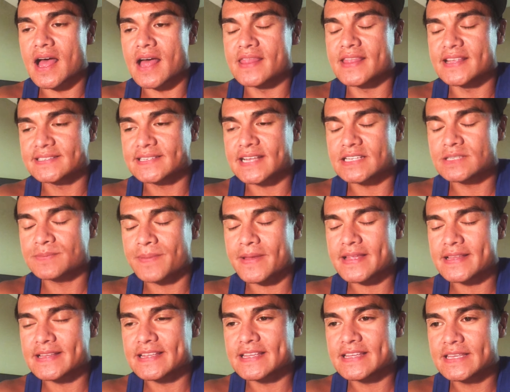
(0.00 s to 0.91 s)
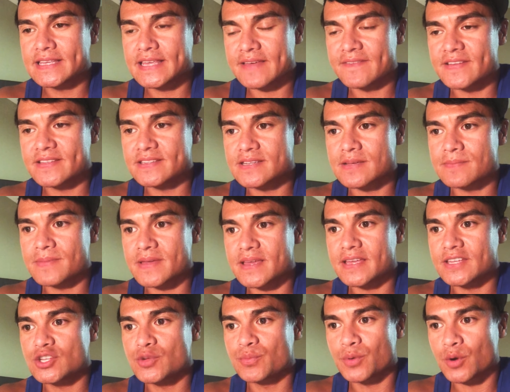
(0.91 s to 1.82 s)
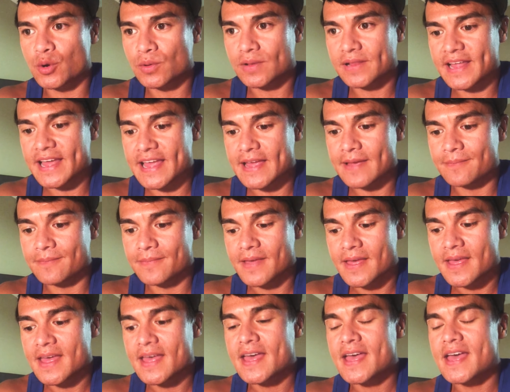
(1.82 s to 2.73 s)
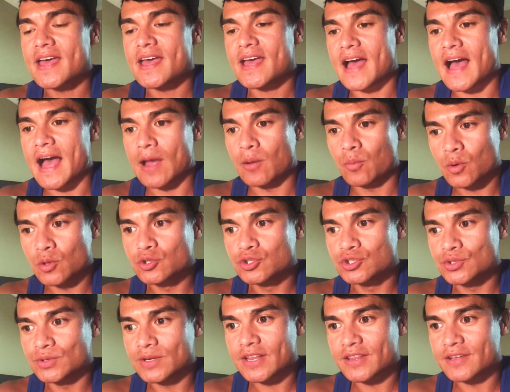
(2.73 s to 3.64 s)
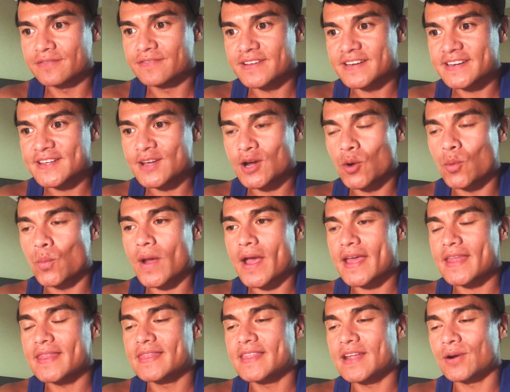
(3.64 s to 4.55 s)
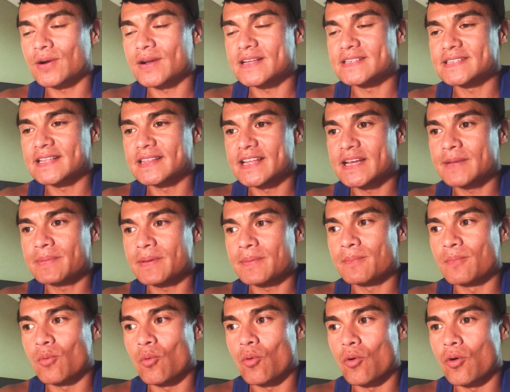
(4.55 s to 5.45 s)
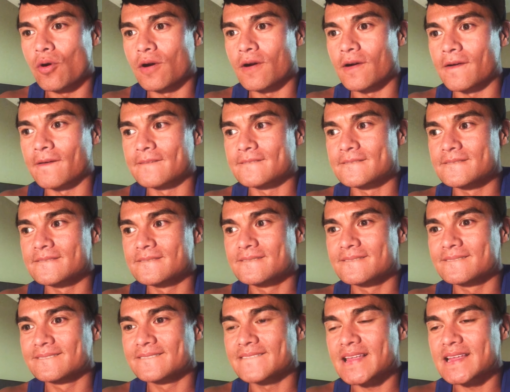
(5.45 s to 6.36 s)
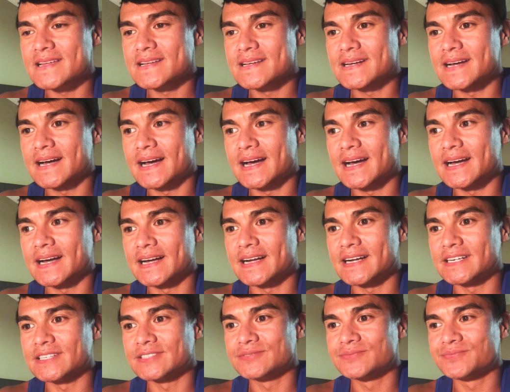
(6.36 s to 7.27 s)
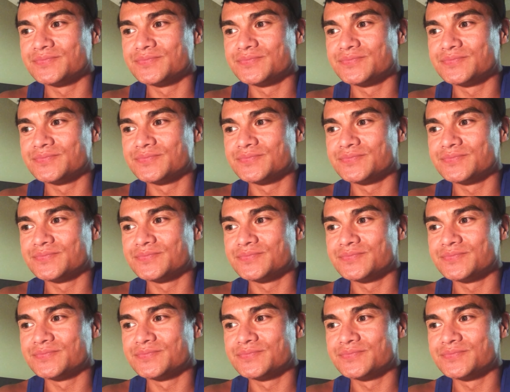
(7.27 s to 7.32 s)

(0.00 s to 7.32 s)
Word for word: this has been given to me to proclaim, I will do another video when there is a little bit more, uh,